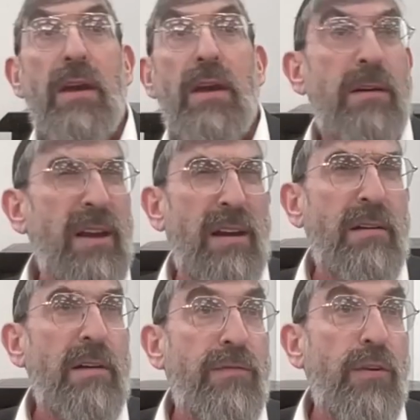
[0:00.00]
in an
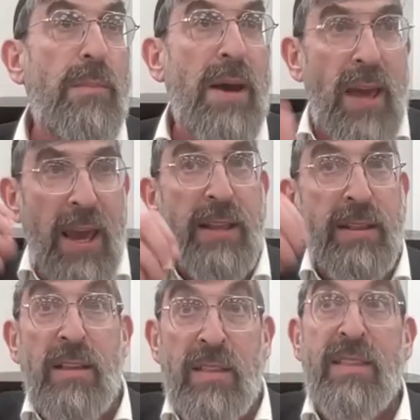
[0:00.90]
area 4x8,
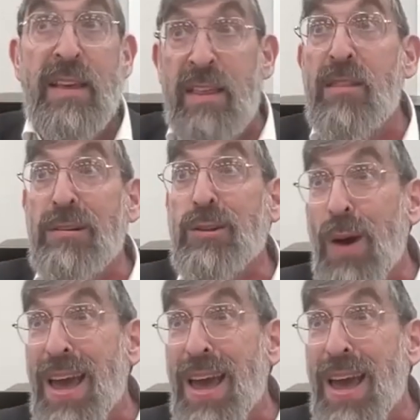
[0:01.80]
in those